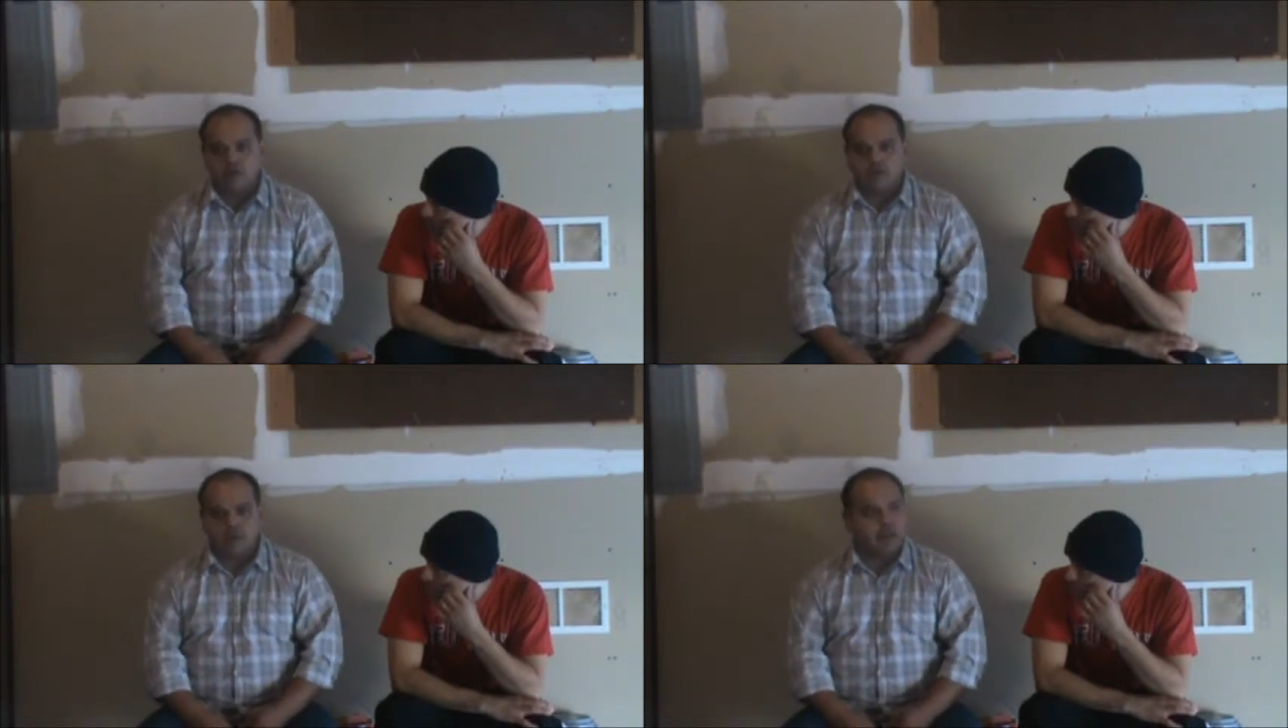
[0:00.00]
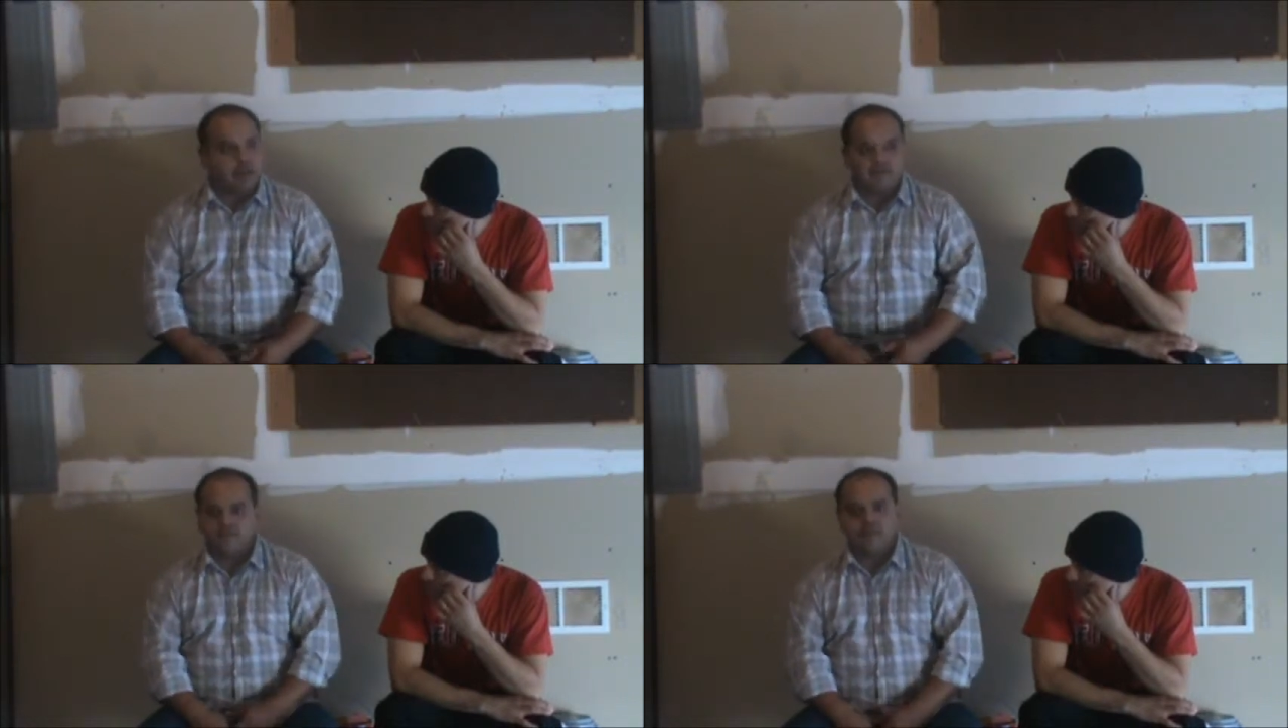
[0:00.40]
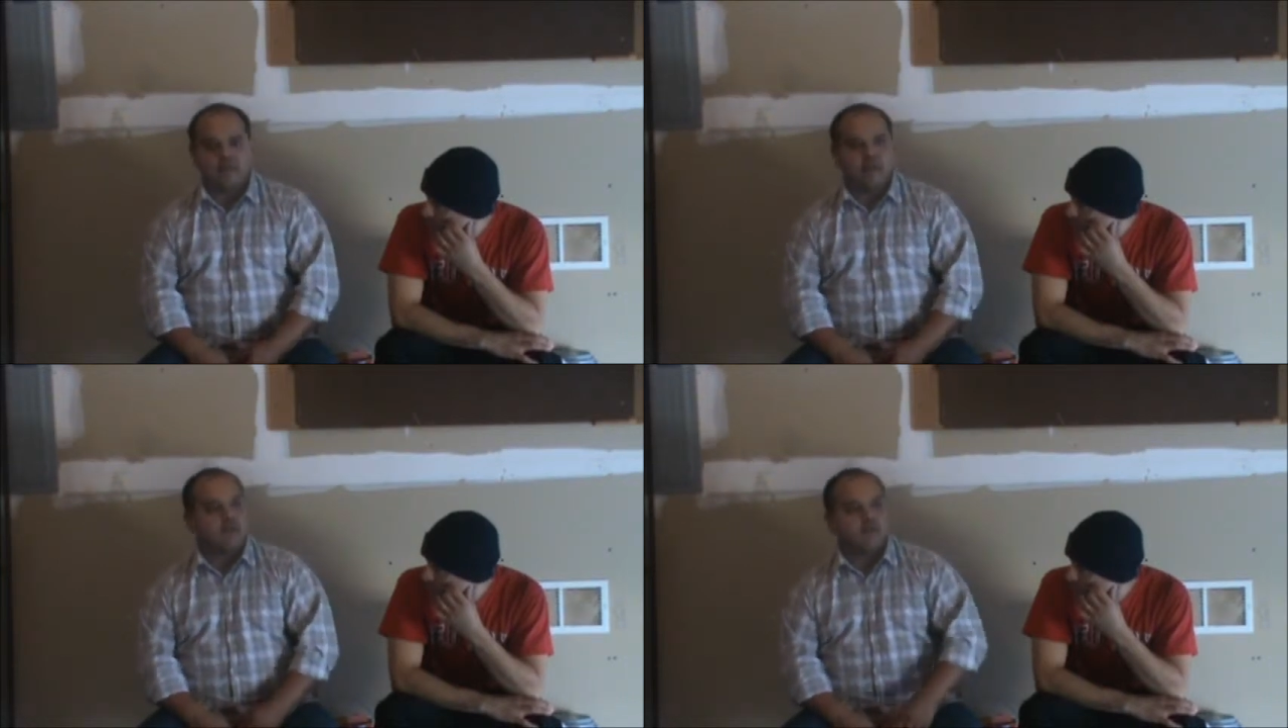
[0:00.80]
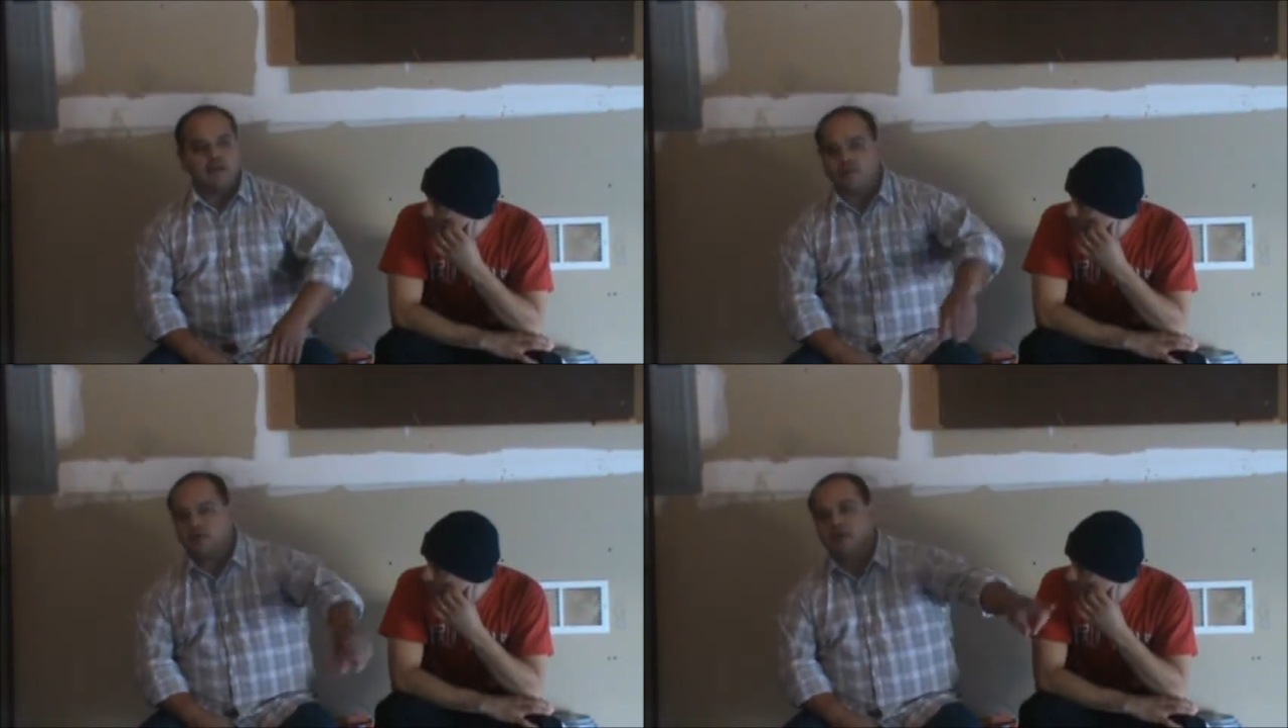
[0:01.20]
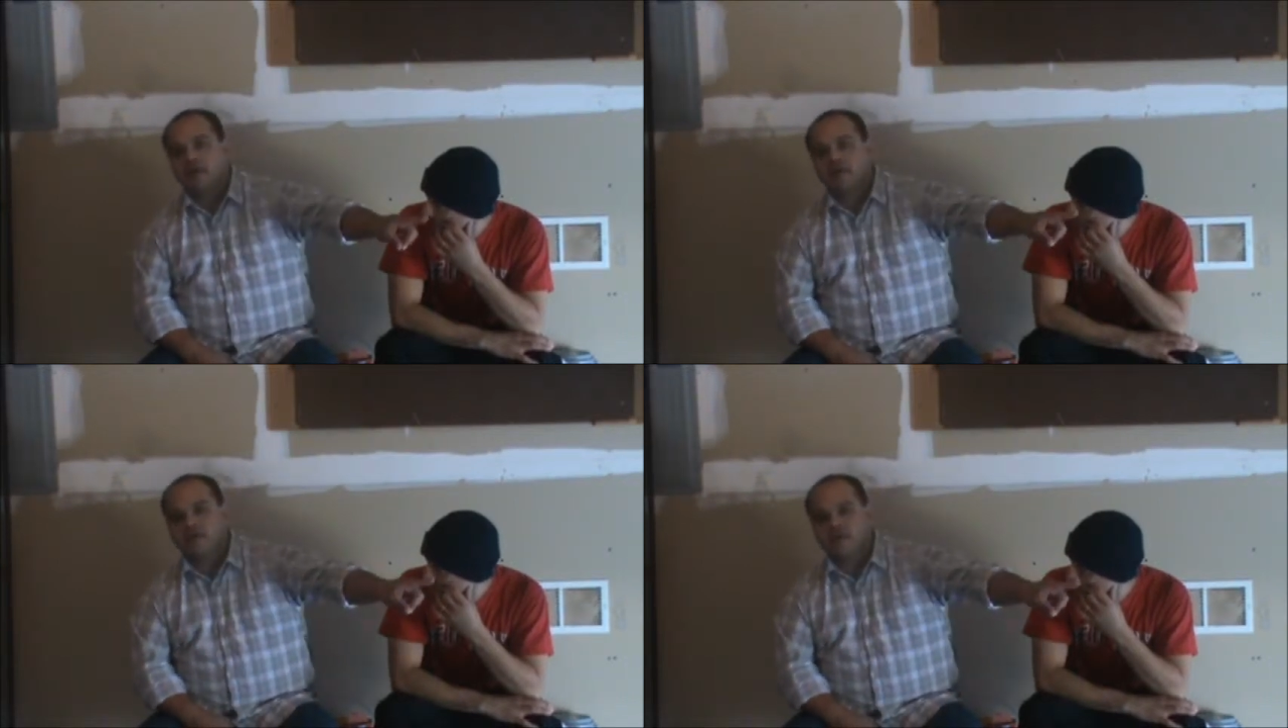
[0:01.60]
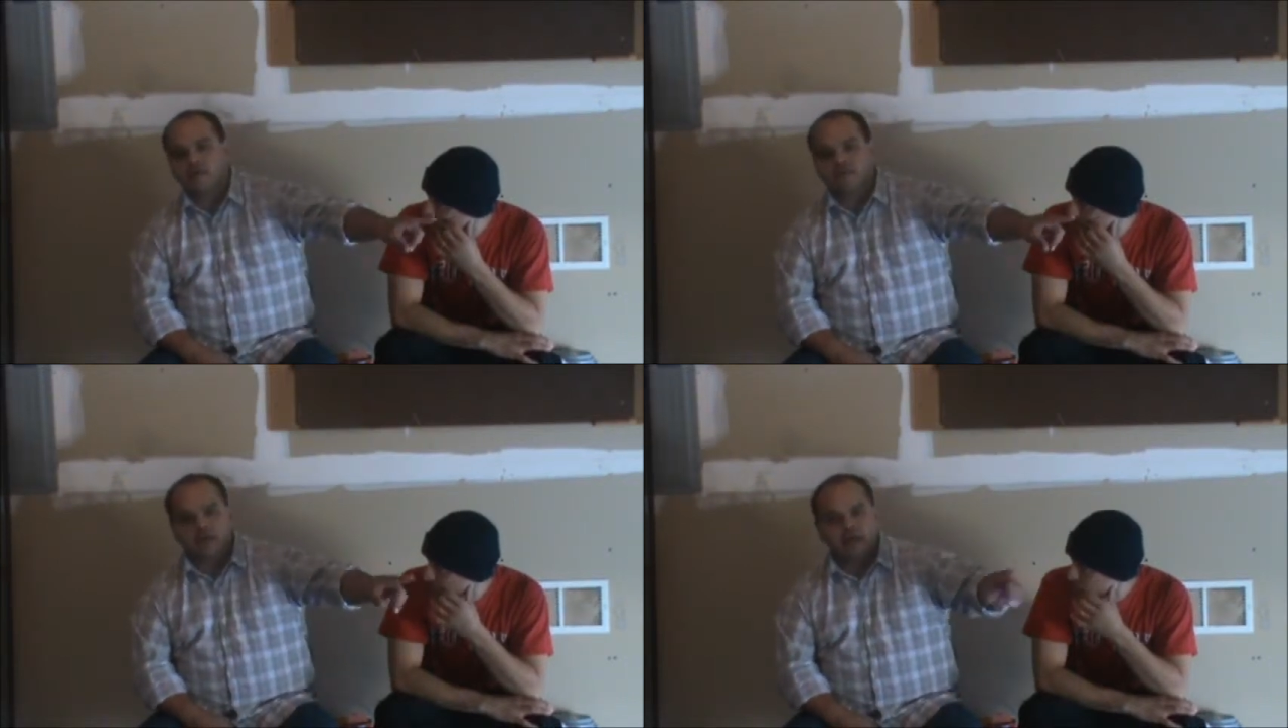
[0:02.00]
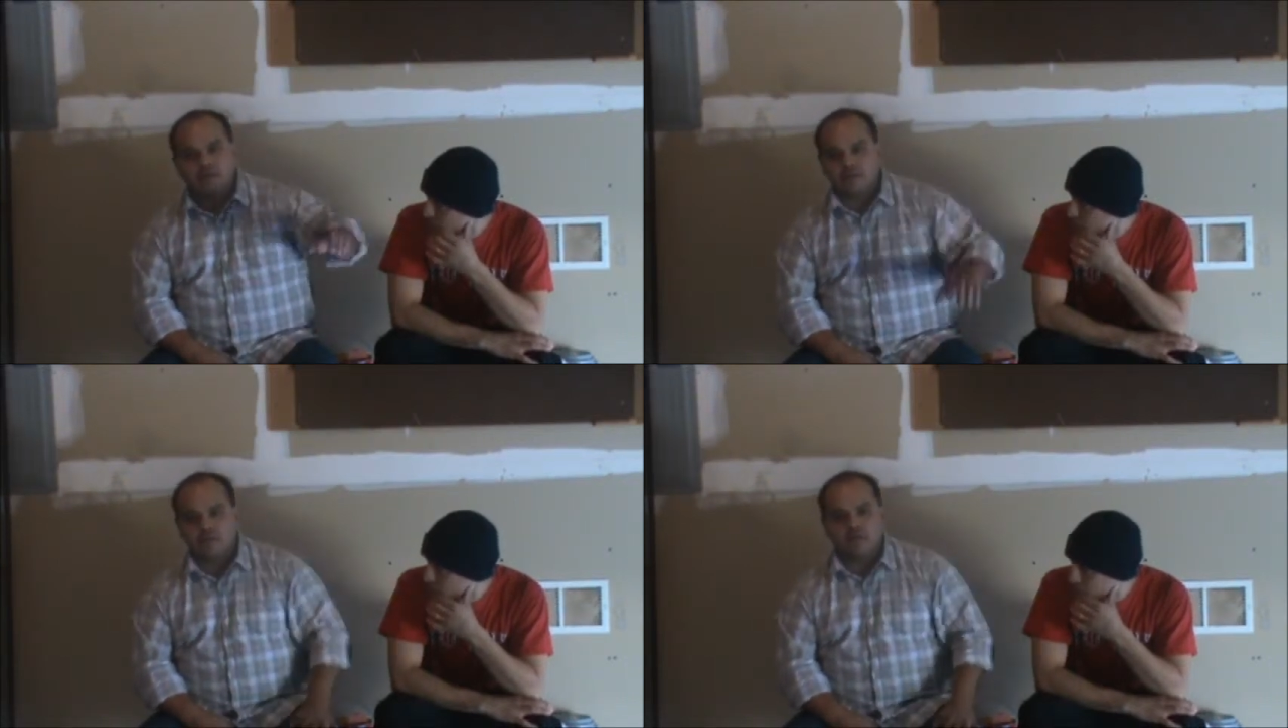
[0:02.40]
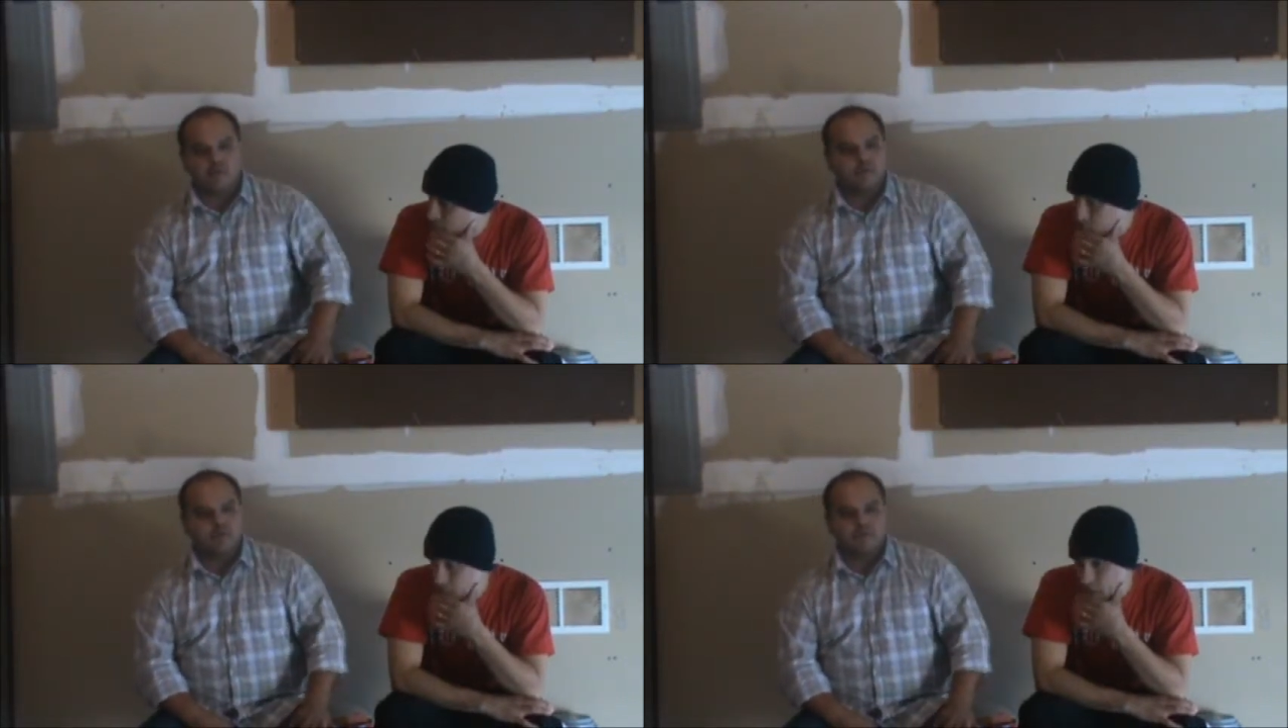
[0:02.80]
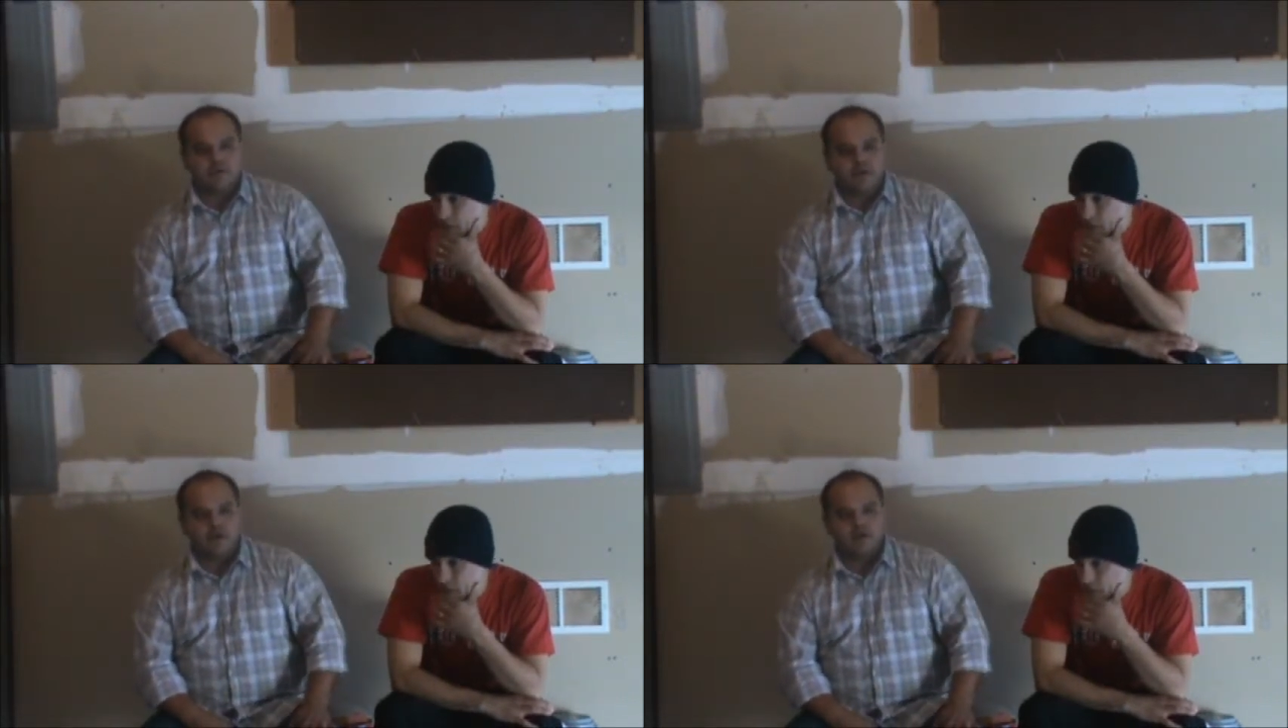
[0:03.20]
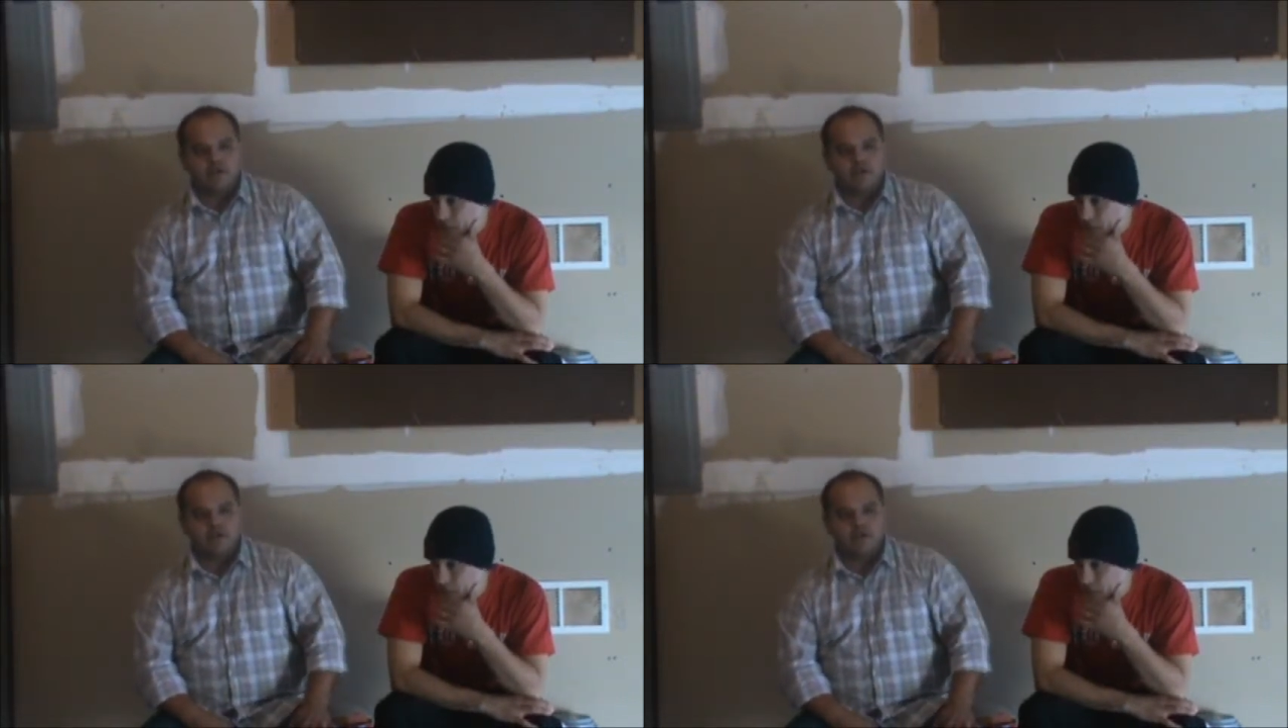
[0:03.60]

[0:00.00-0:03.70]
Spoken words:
Hey, freaking, I don't care who the hell else goes.